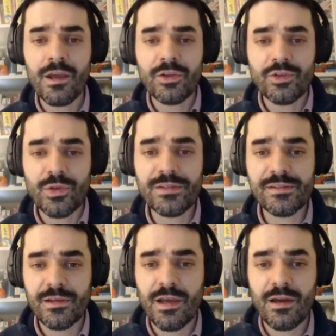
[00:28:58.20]
So
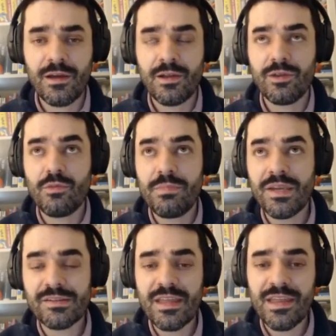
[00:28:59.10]
it's the
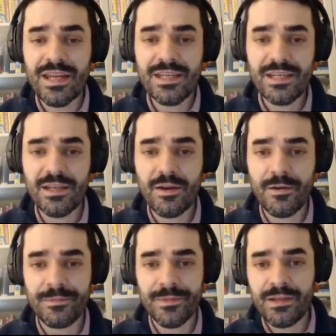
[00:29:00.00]
biggest data leak
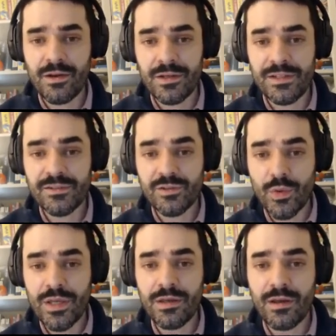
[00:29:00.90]
in
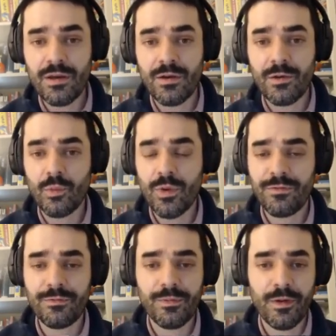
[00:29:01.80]
history,
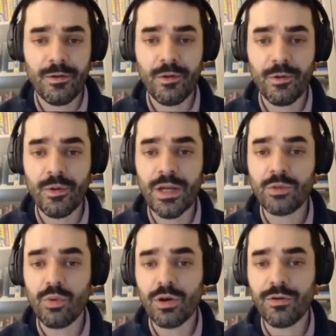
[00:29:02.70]
with a
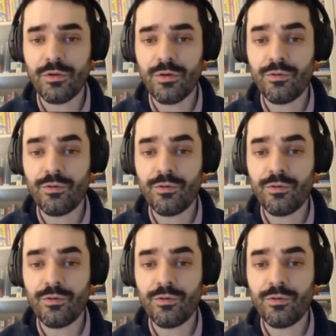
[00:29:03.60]
network of